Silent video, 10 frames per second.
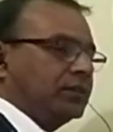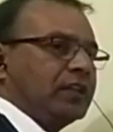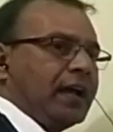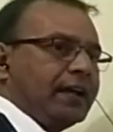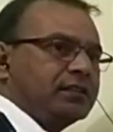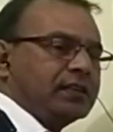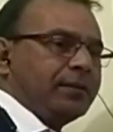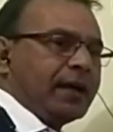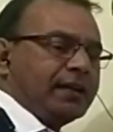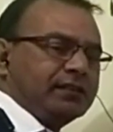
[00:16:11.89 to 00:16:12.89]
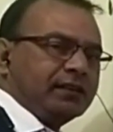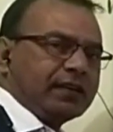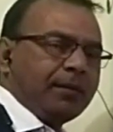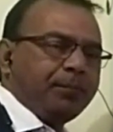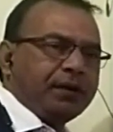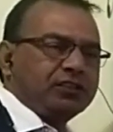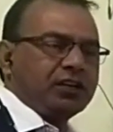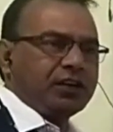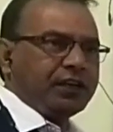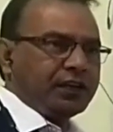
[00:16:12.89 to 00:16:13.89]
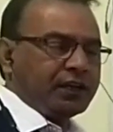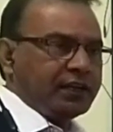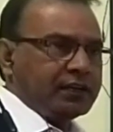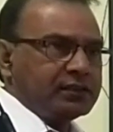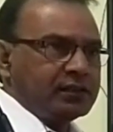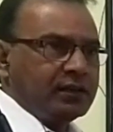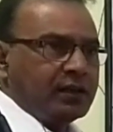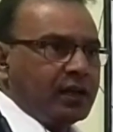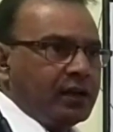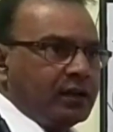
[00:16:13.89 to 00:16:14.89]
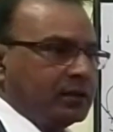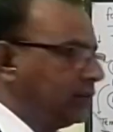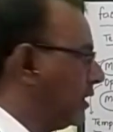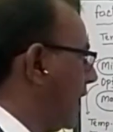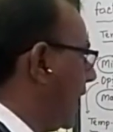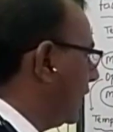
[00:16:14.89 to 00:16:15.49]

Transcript: the enzyme, as the temperature increase, the